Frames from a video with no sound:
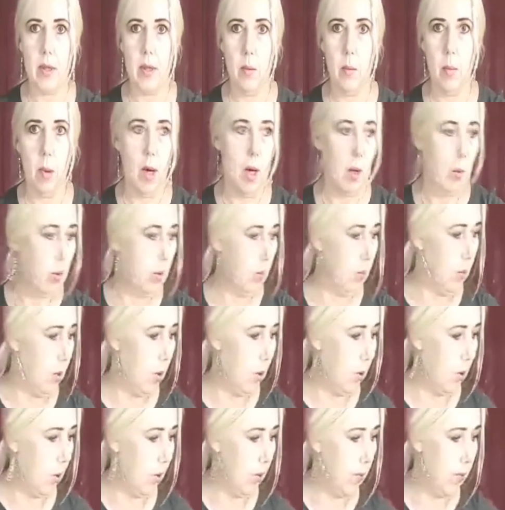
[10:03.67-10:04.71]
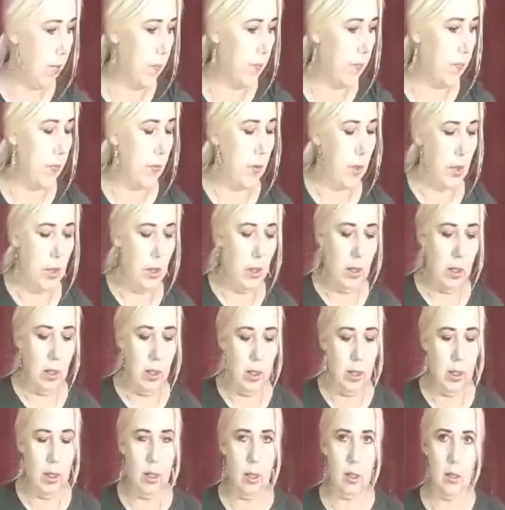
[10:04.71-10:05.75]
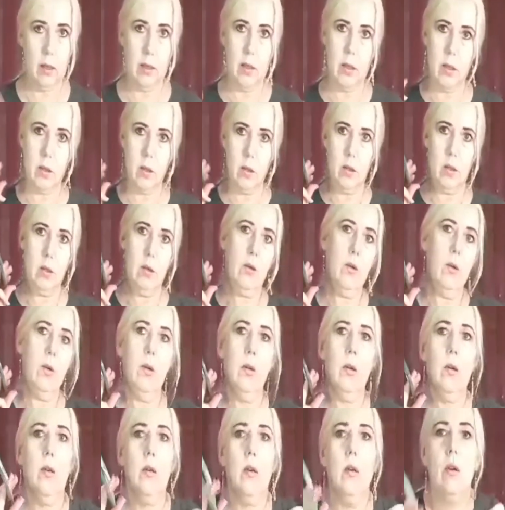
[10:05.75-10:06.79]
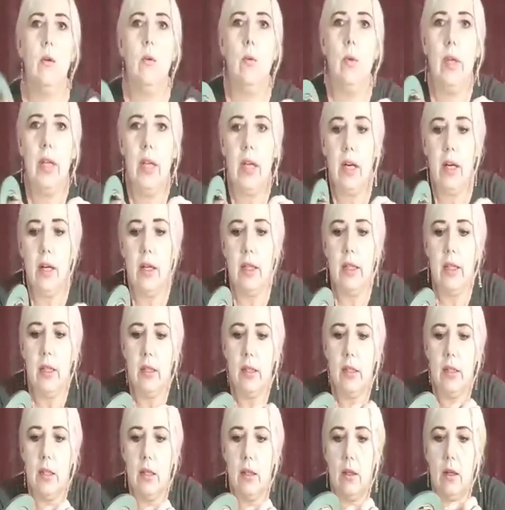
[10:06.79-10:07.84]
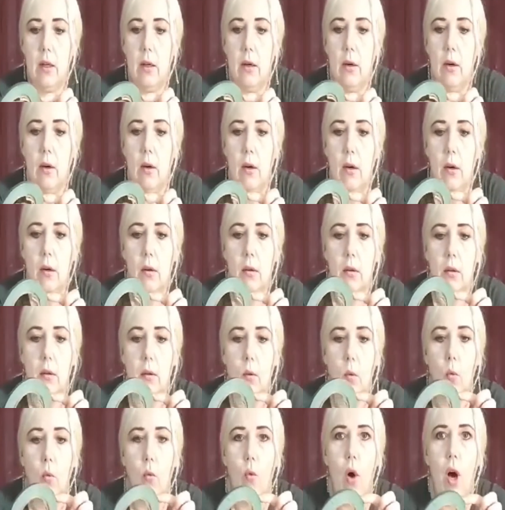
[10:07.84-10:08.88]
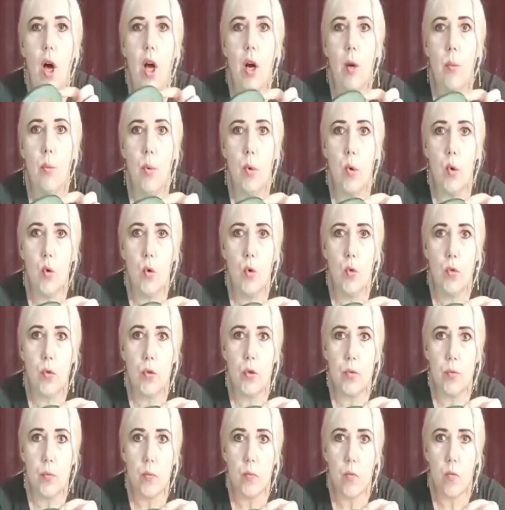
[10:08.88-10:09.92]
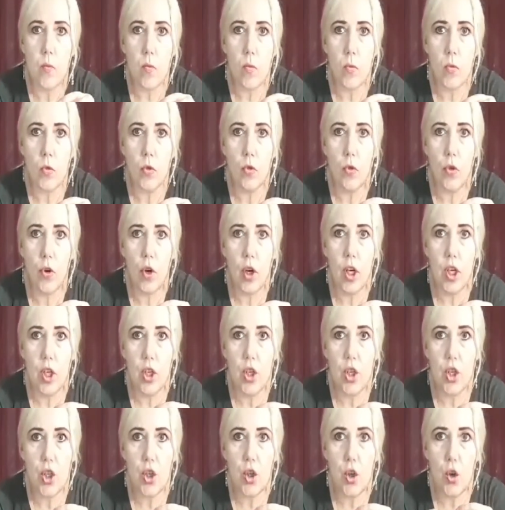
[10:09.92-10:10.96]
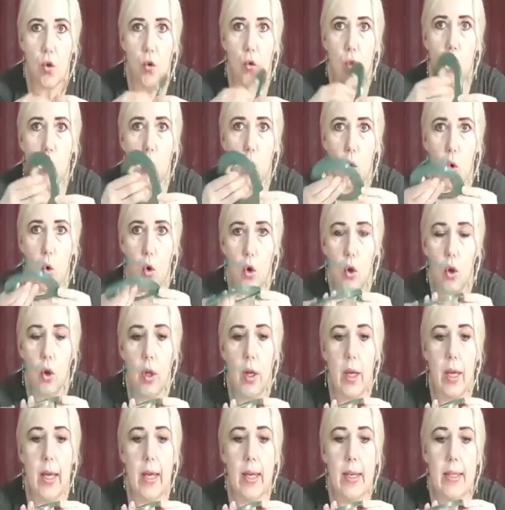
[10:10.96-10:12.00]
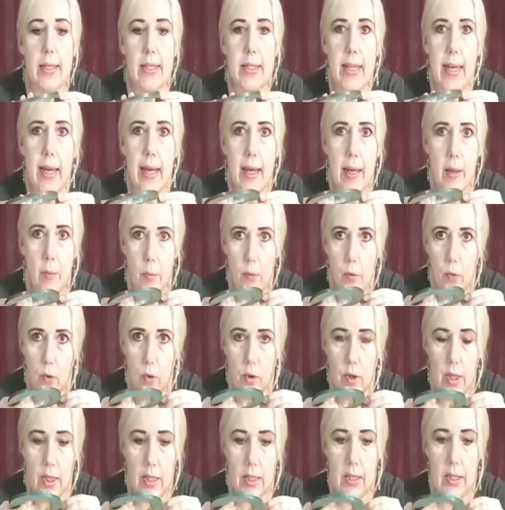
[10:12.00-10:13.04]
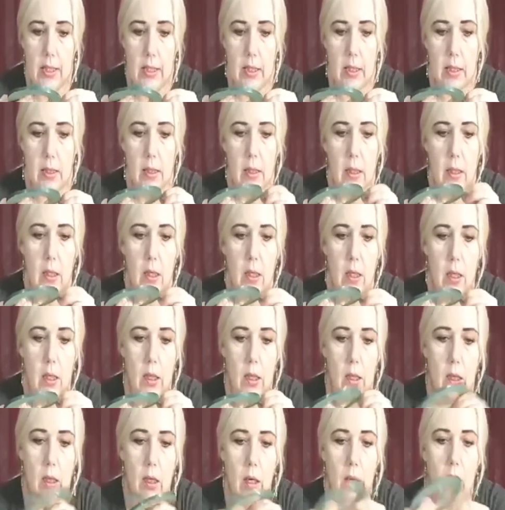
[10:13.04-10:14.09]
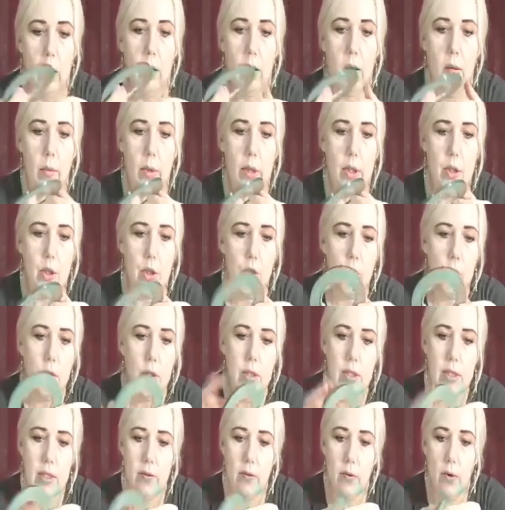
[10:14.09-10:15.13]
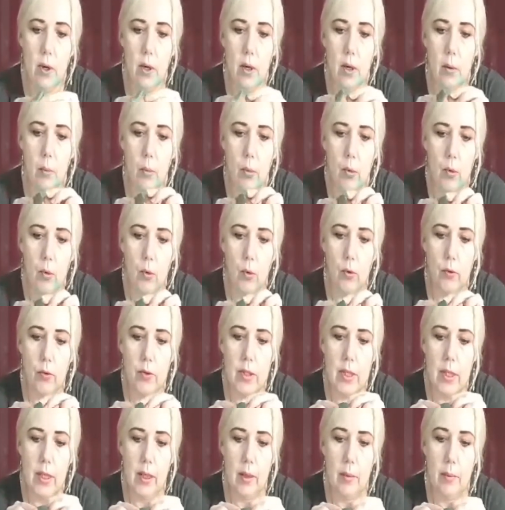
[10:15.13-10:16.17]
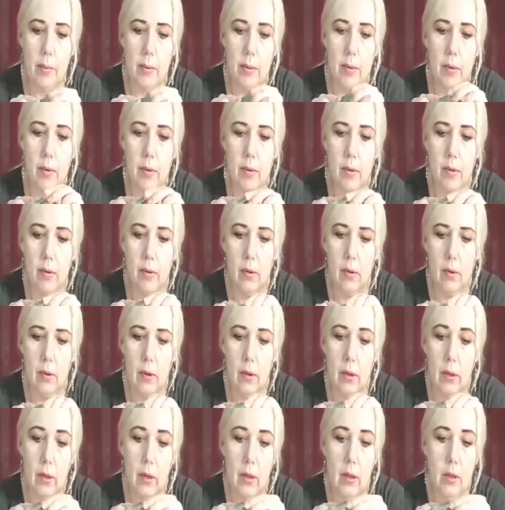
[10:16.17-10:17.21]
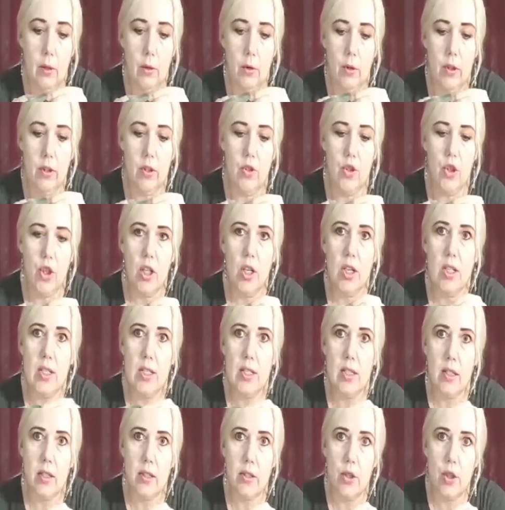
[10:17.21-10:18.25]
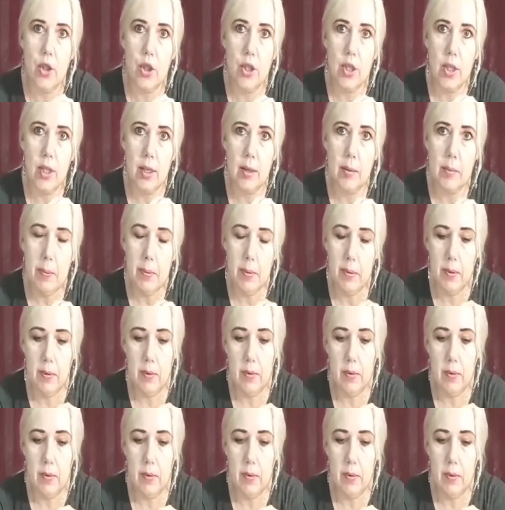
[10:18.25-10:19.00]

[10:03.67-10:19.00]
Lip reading: the bubble ball, and we're gonna need waterproof fresh floral tape for this. Make sure it's waterproof tape. You can try Scotch tape,